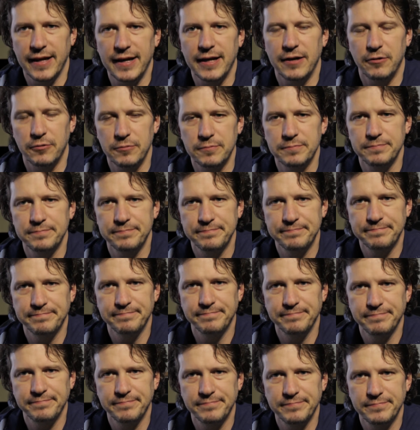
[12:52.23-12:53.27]
that out.
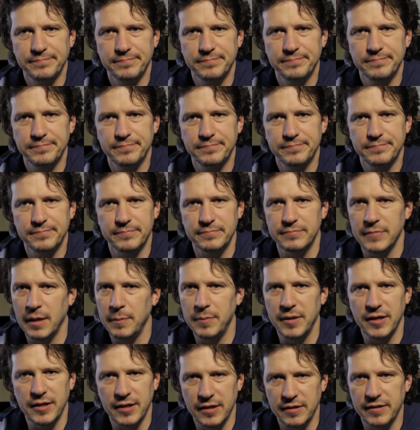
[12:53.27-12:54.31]

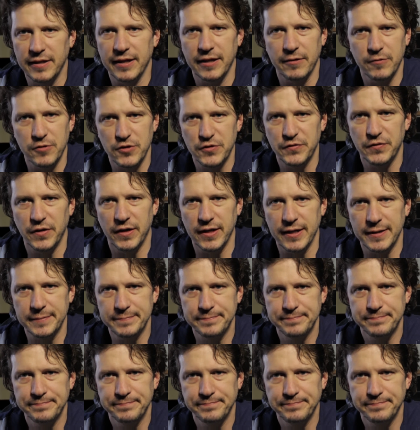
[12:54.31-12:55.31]
Maybe you didn't think it was funny.